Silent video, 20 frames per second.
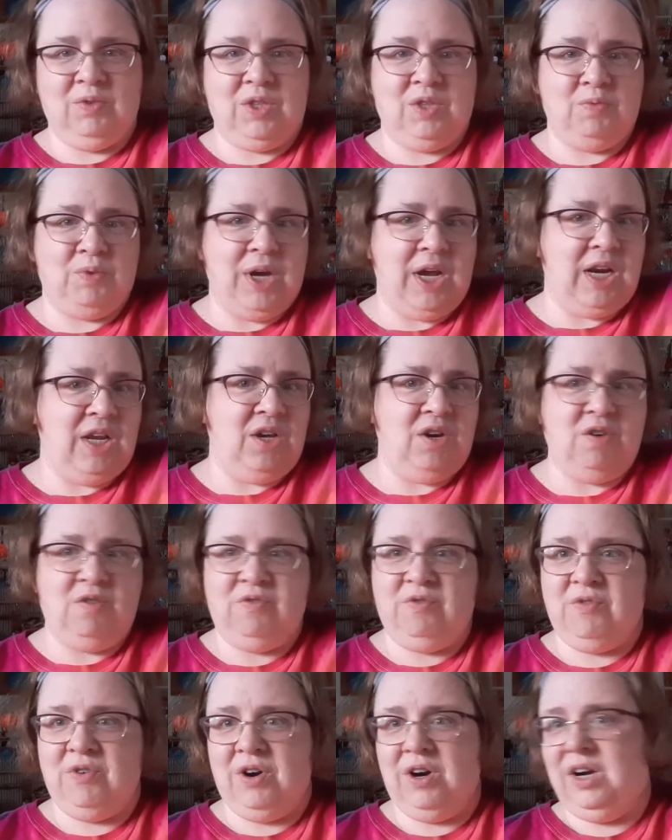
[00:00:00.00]
radio
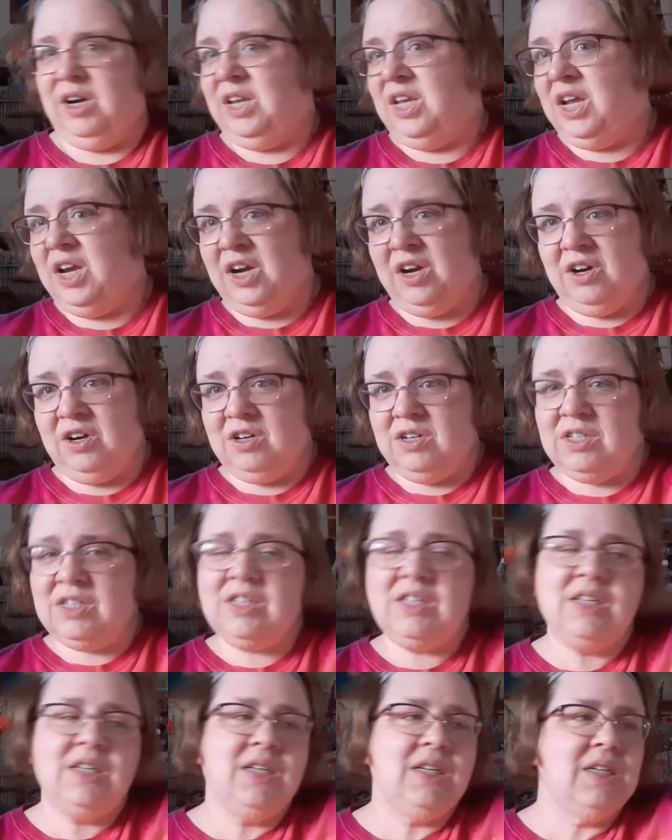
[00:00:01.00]
for years.
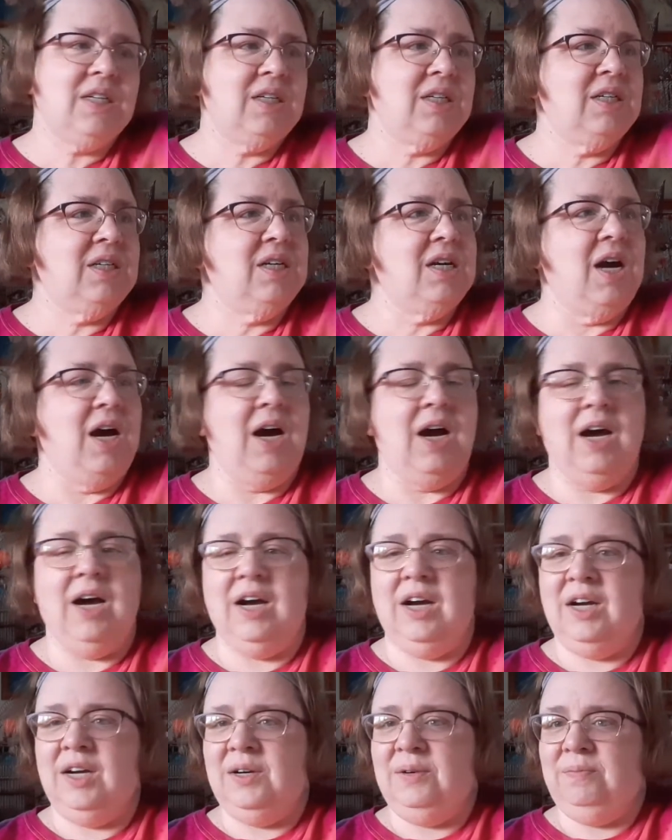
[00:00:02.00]

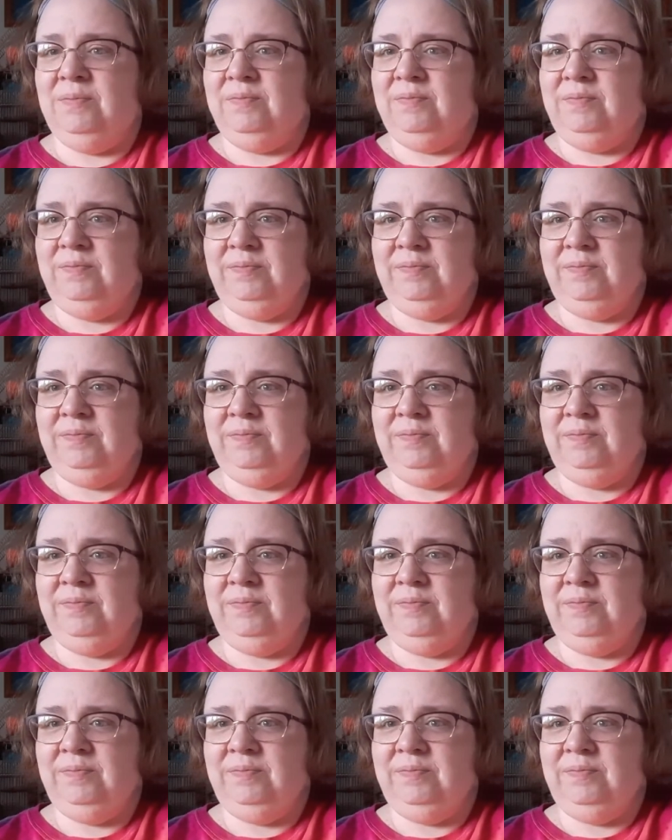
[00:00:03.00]
And